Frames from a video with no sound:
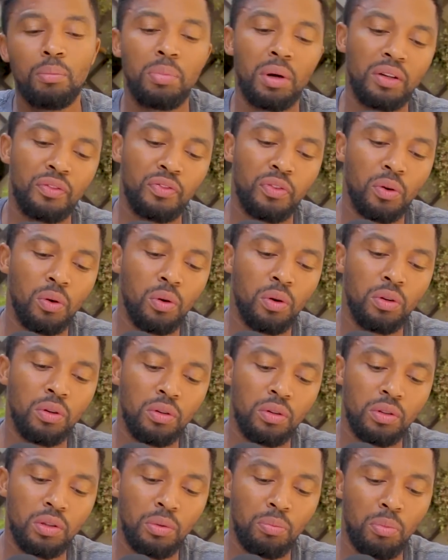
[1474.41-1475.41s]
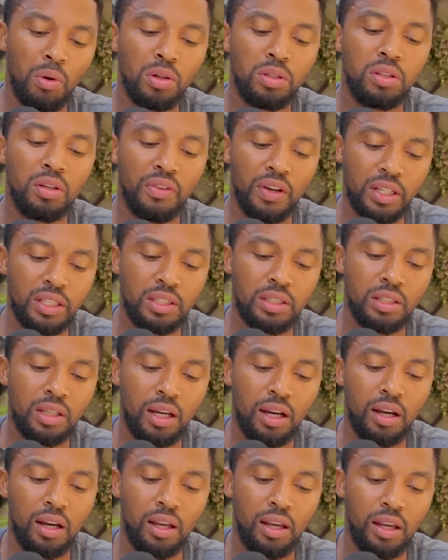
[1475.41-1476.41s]
But for the most of us,
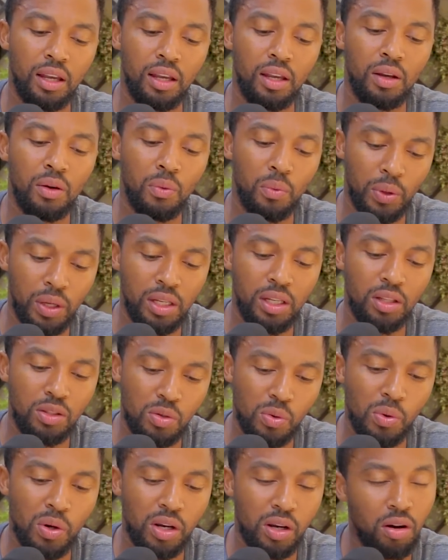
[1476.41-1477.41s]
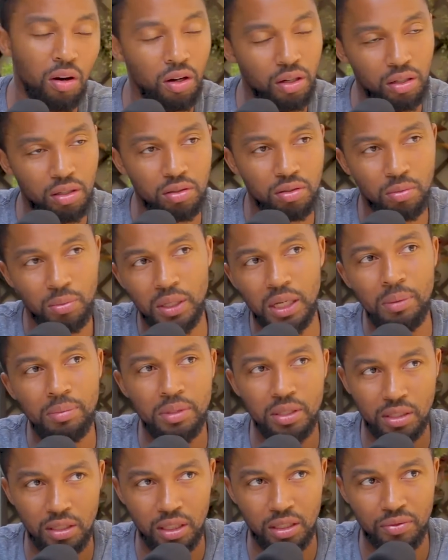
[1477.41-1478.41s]
we need to work hard to become
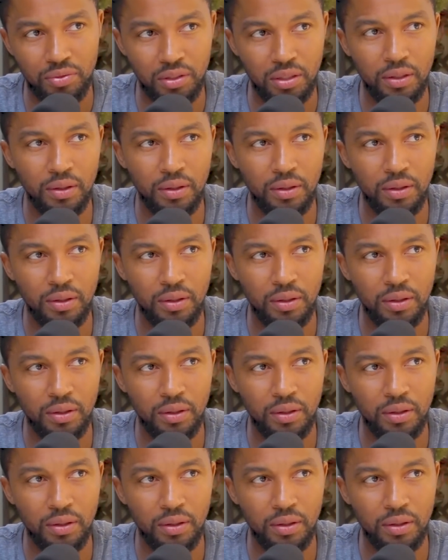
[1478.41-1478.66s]
successful.